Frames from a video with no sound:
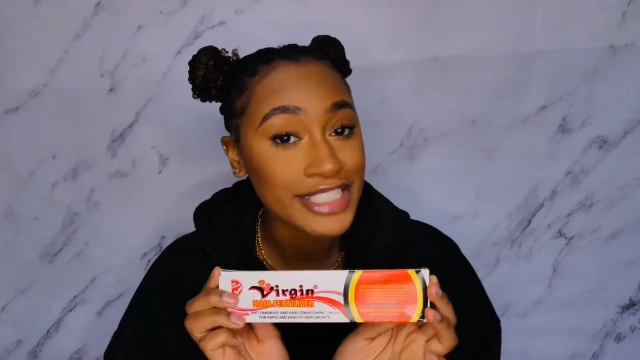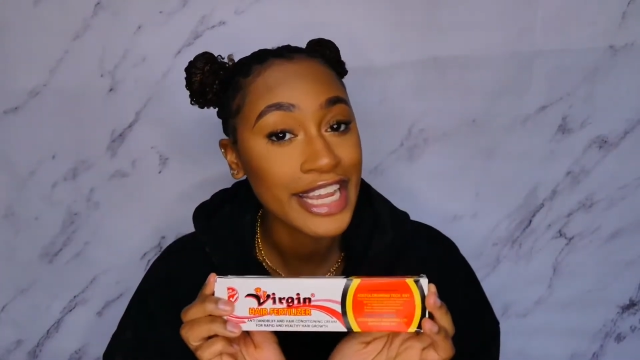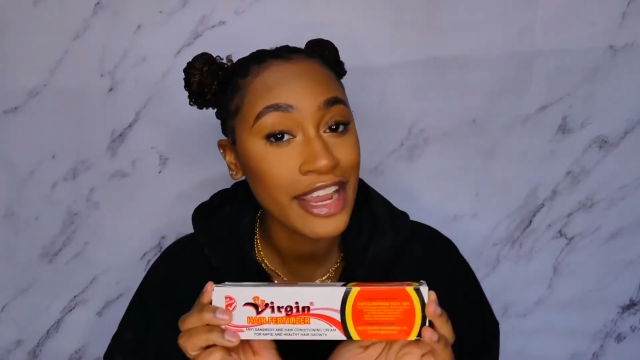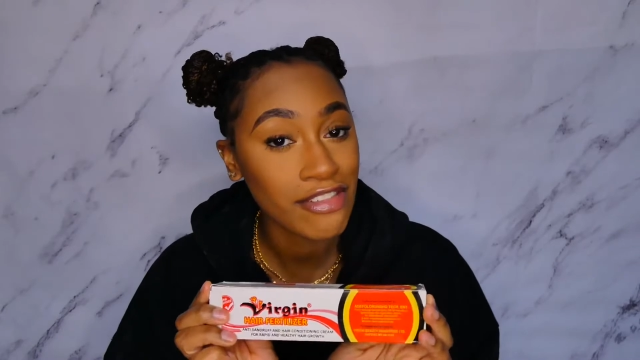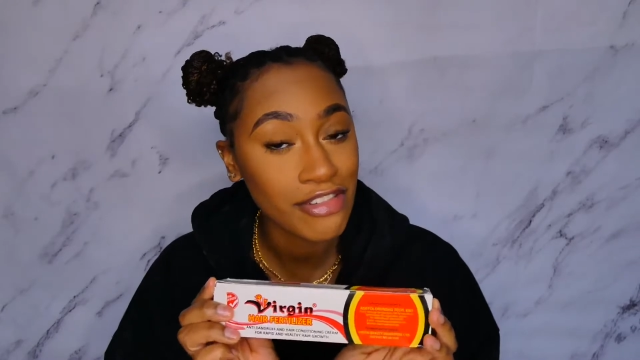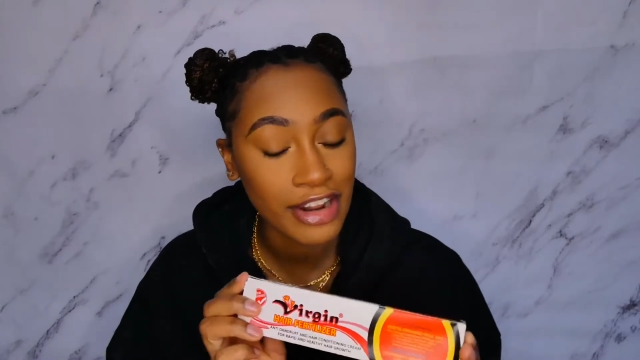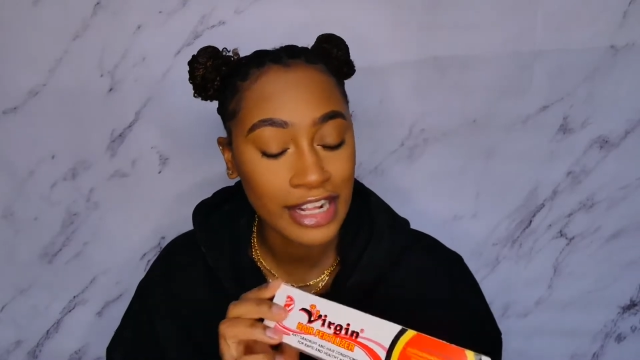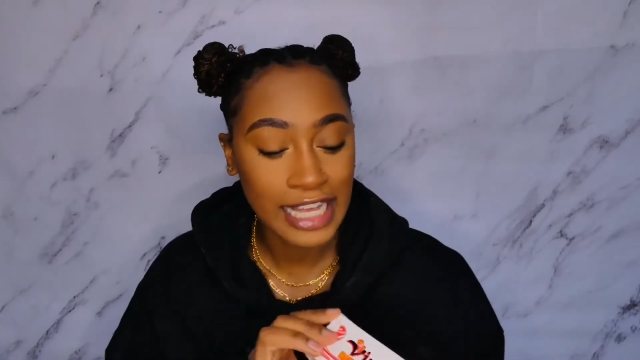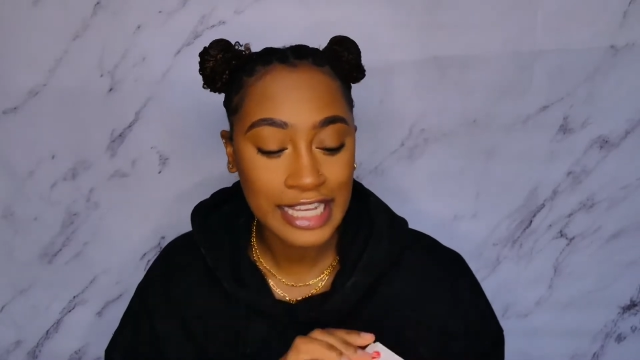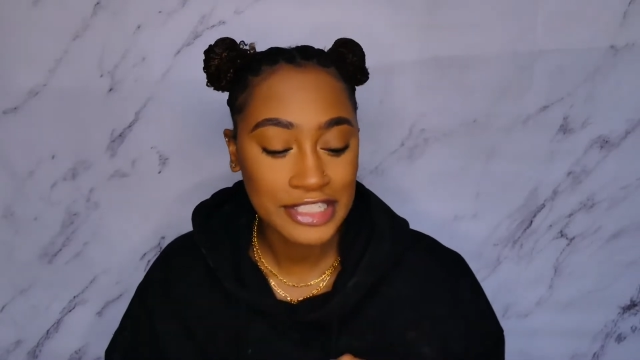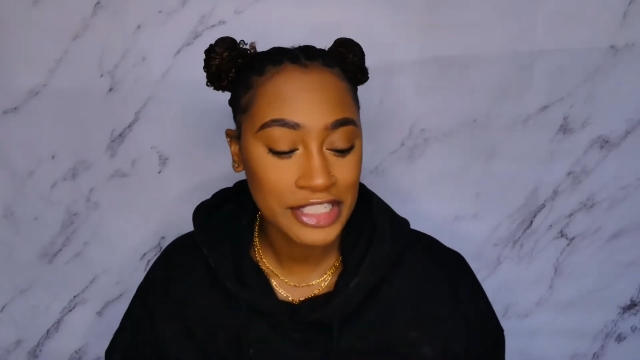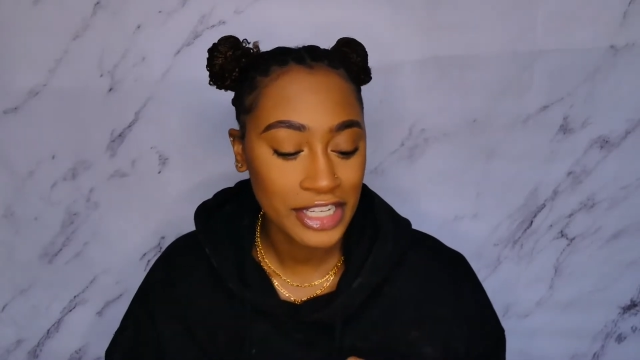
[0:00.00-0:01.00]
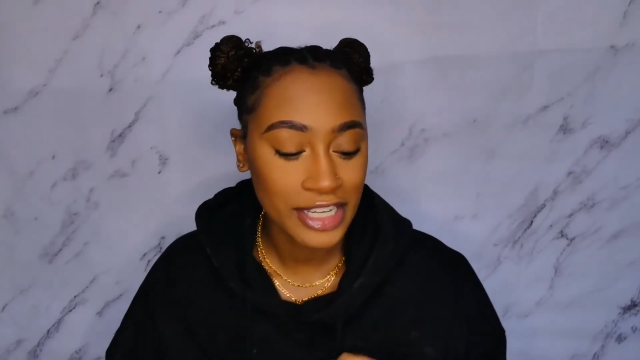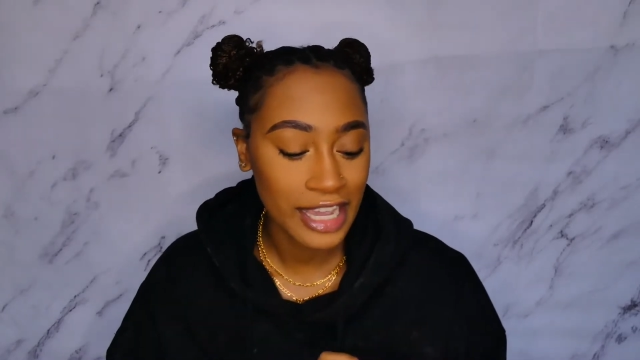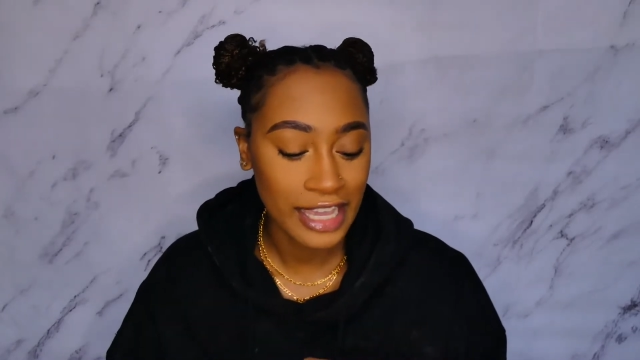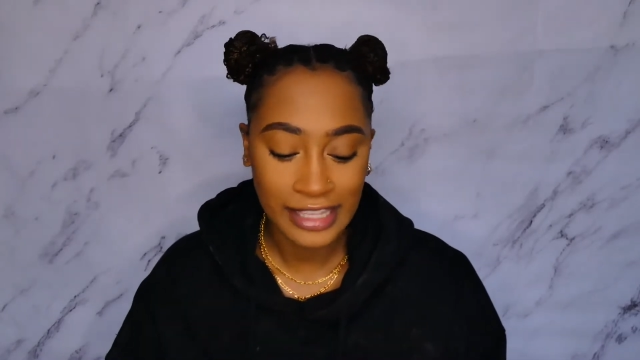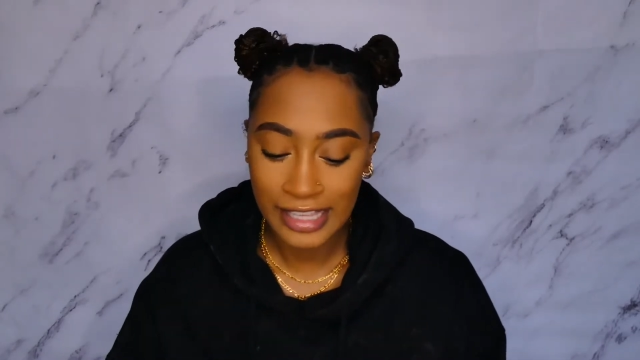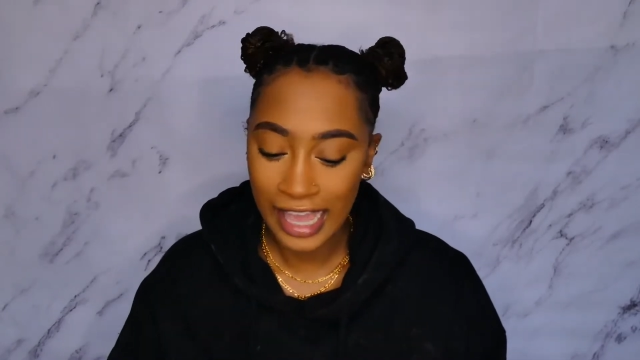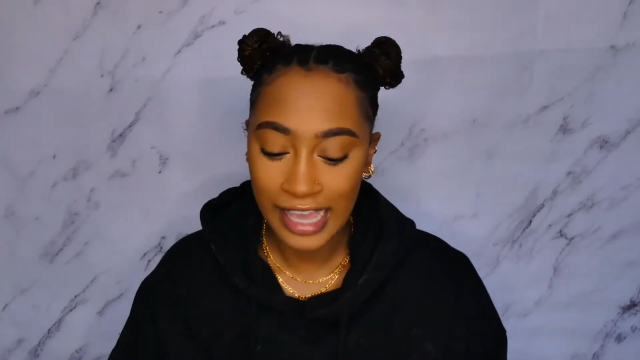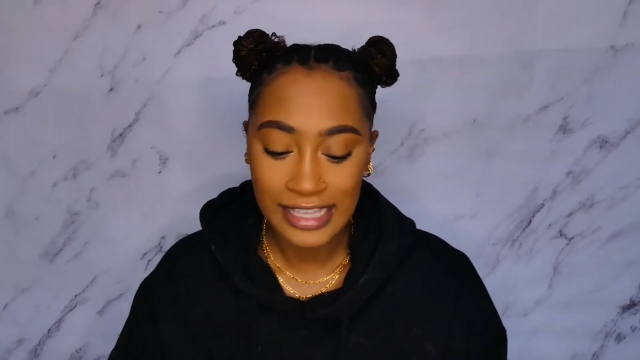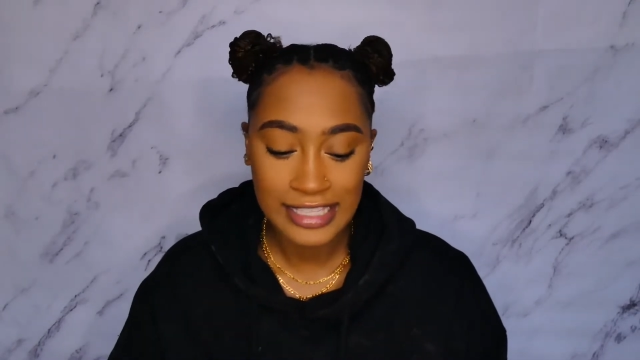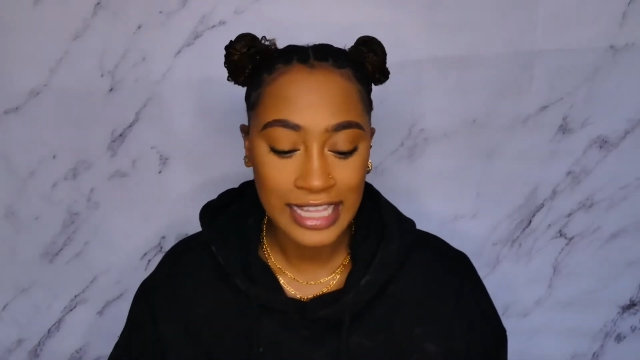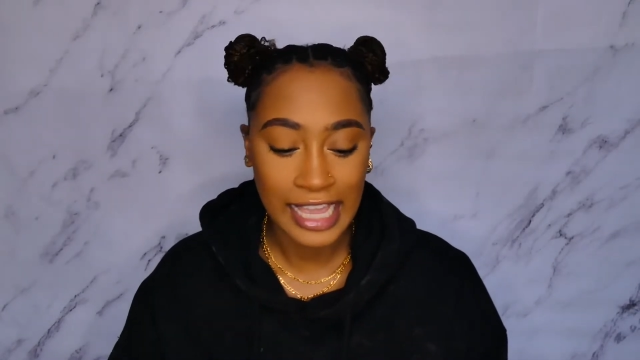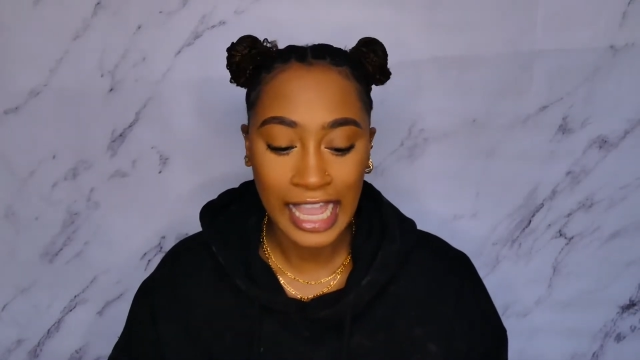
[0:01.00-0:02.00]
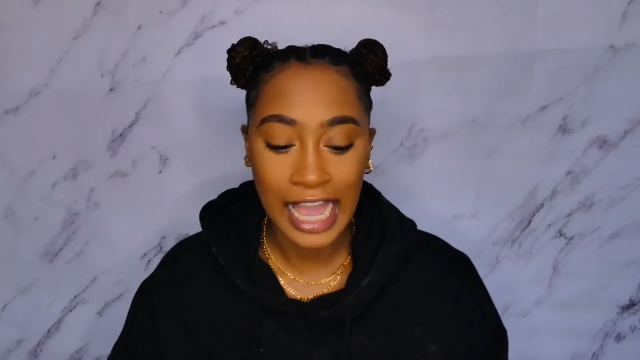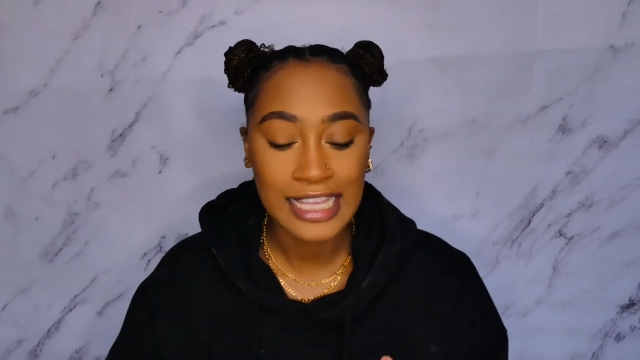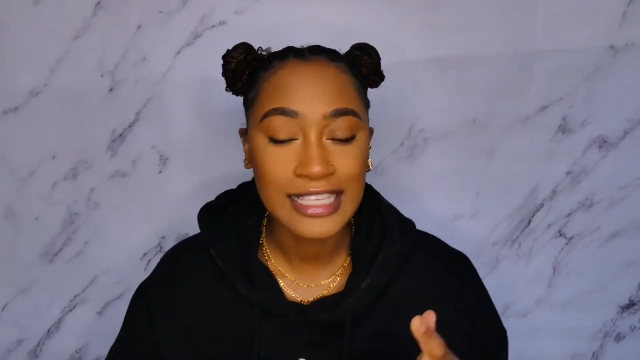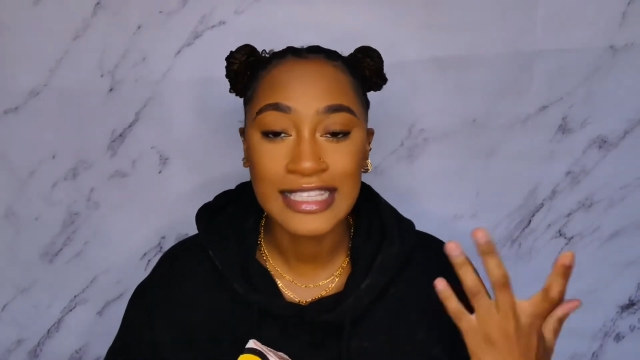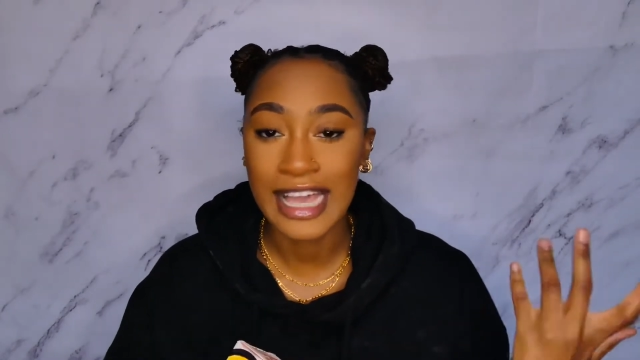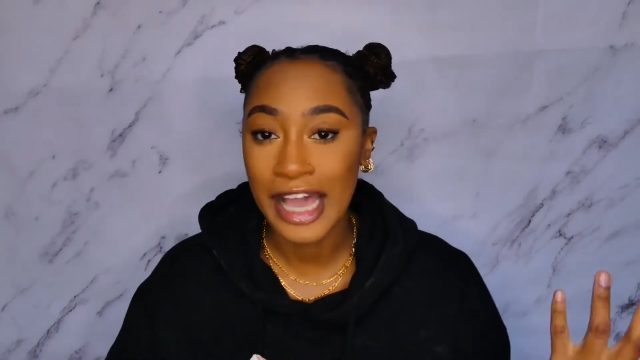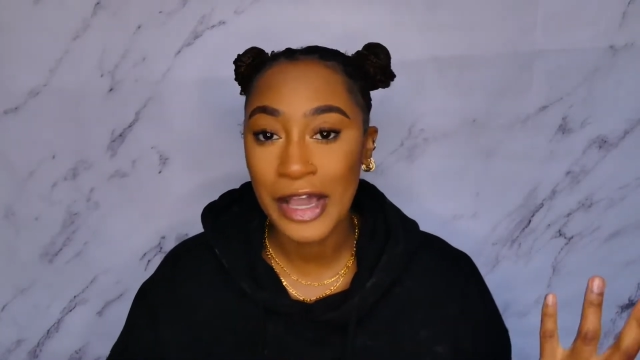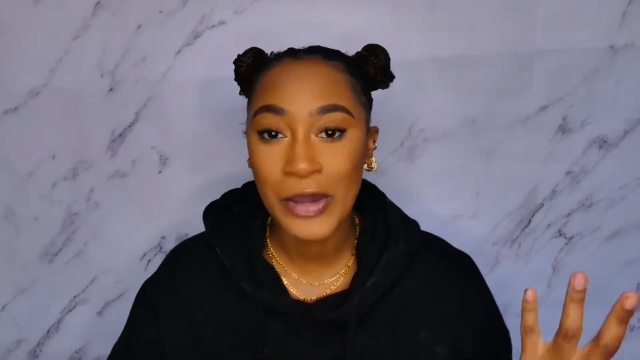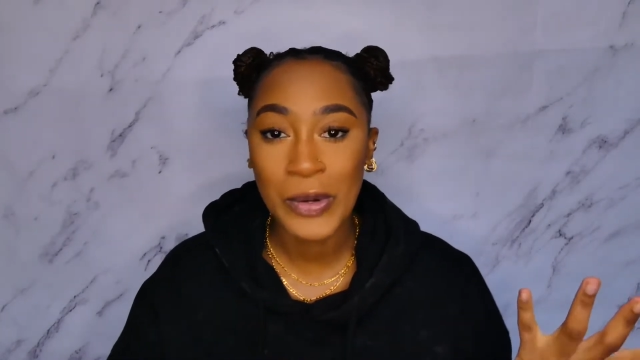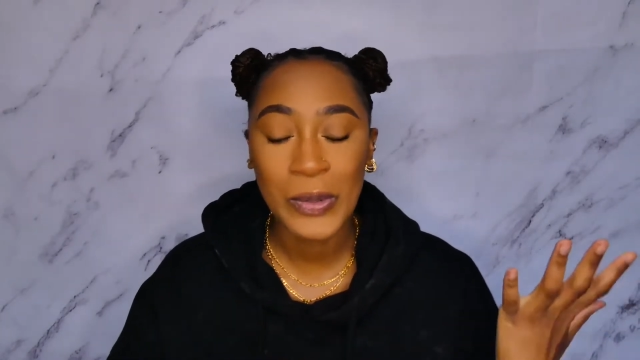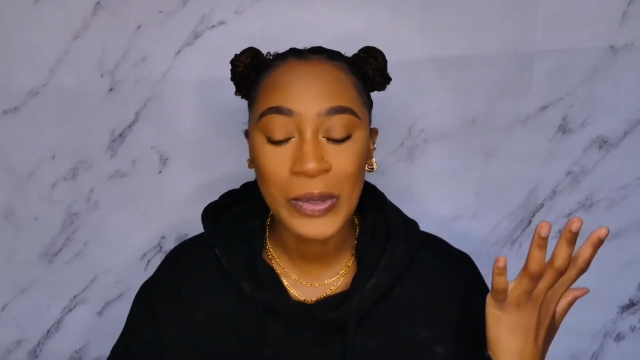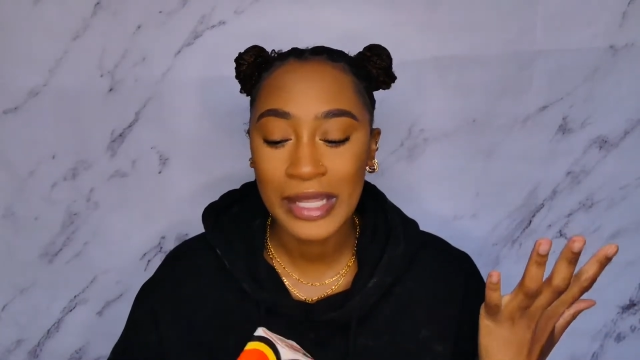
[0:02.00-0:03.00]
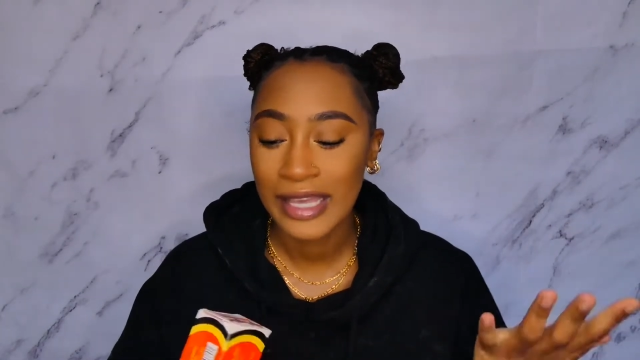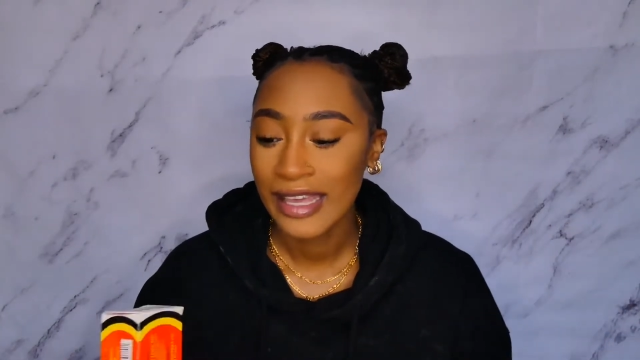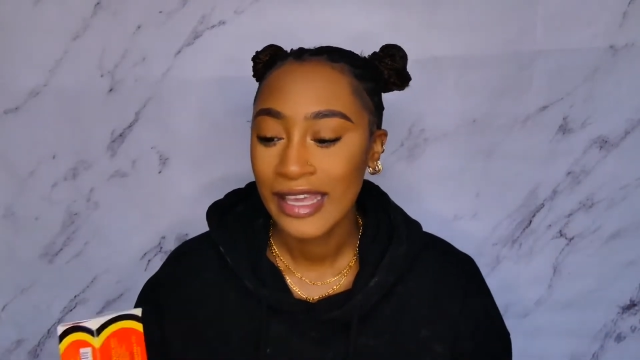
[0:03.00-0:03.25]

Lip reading: hair fertilizer. Yes, like I sound,